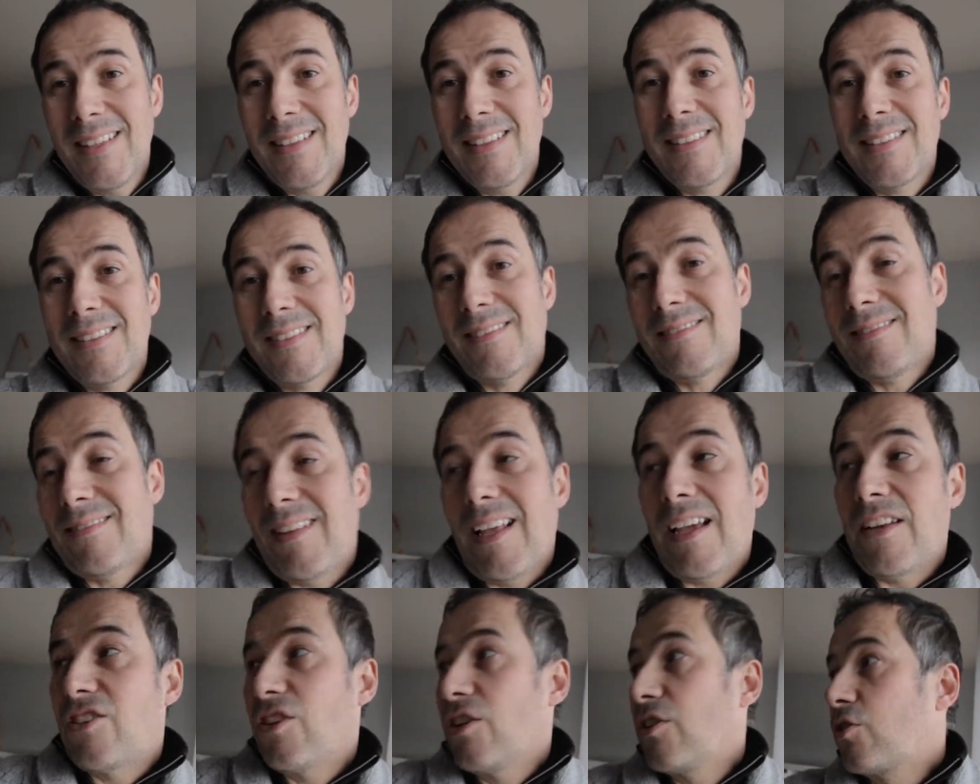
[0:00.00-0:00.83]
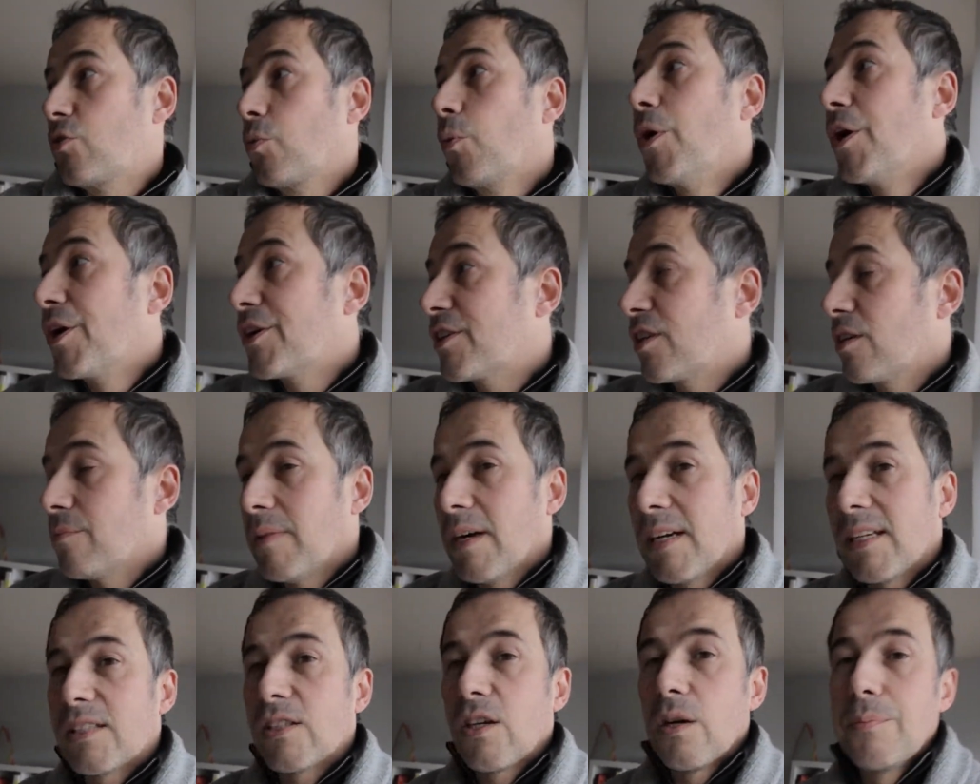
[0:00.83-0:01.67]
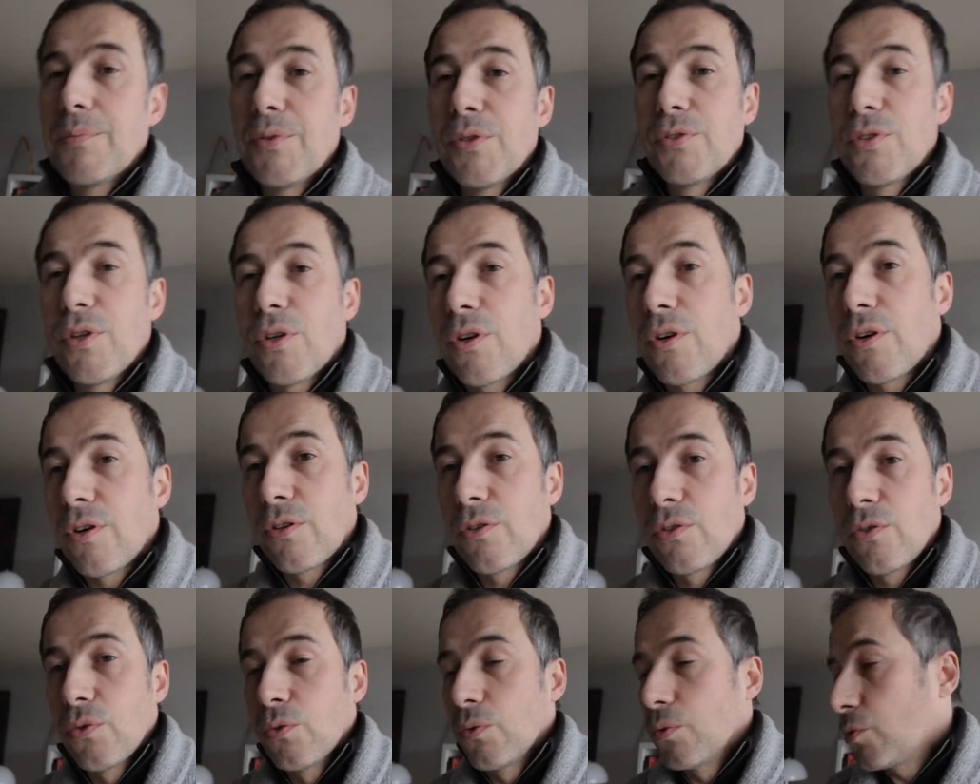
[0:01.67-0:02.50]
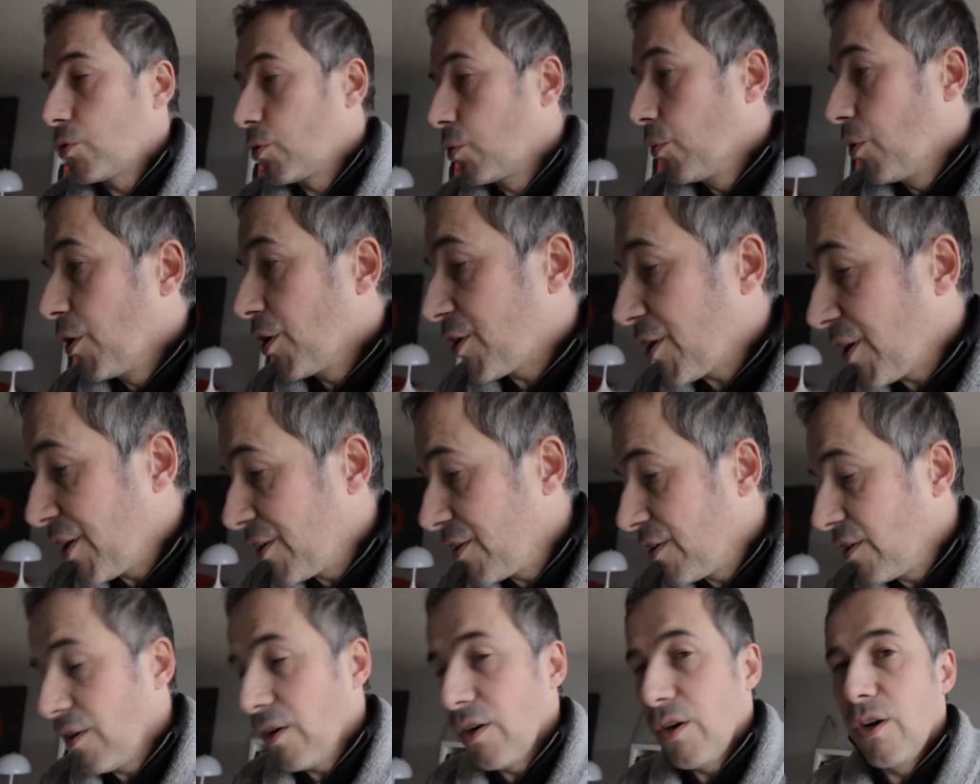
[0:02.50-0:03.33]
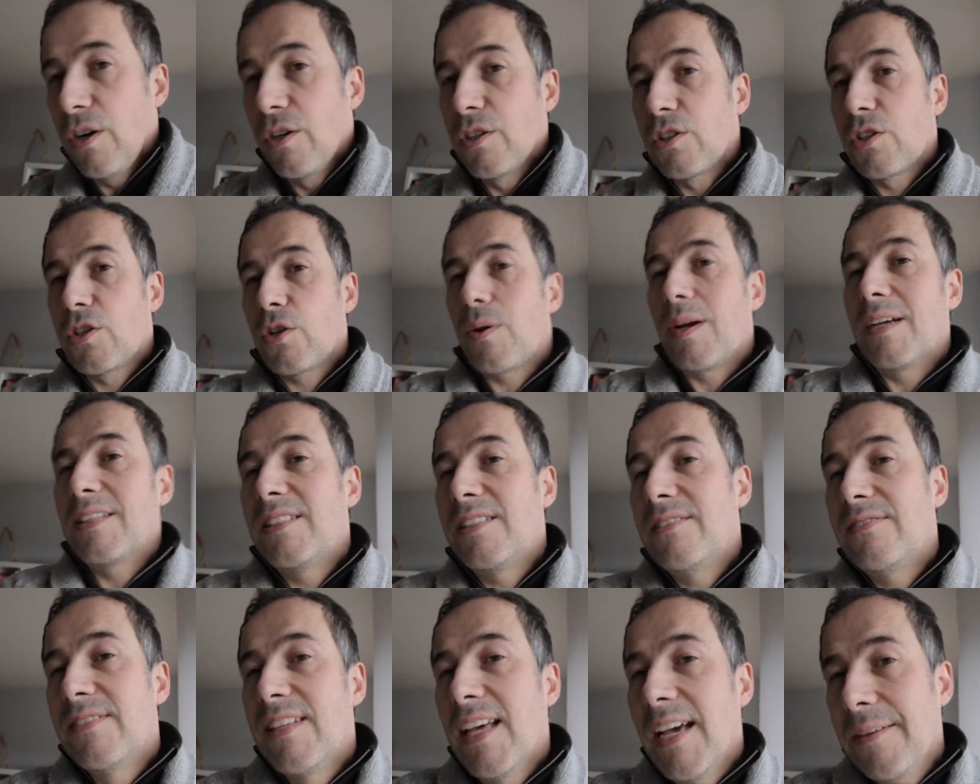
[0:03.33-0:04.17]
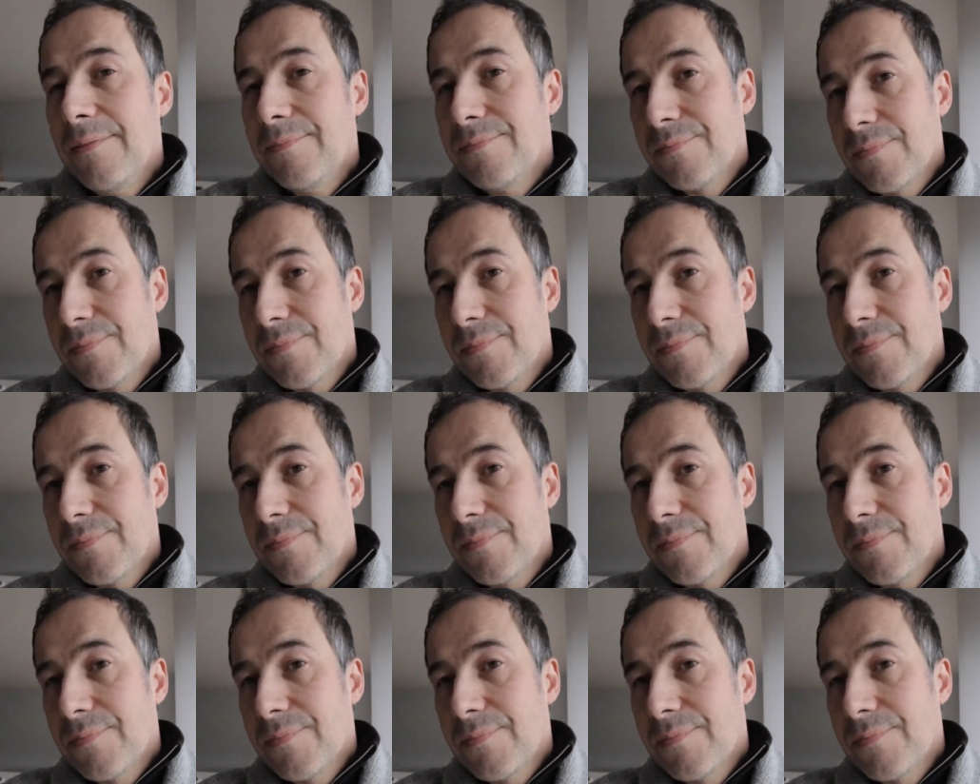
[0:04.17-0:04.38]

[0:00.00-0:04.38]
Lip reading: and I just worked on my computer to work on Creative Day.